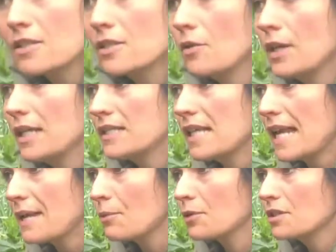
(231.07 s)
So it's
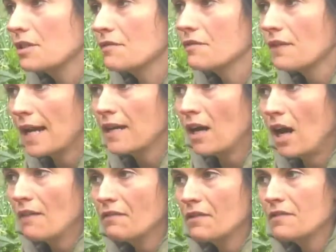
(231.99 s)
able to fight
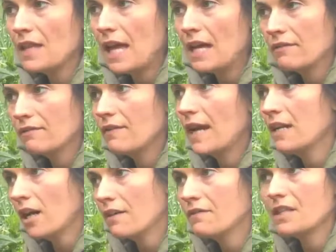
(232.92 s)
off
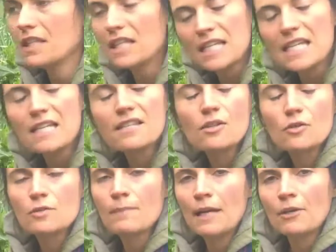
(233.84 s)
the heat
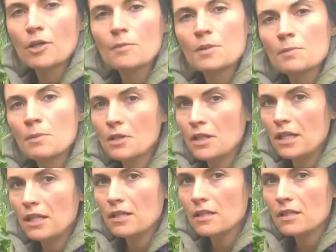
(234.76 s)
those microbes put
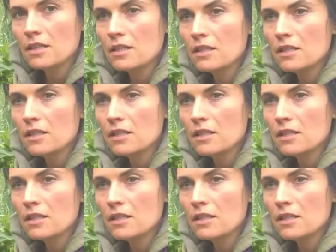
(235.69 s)
in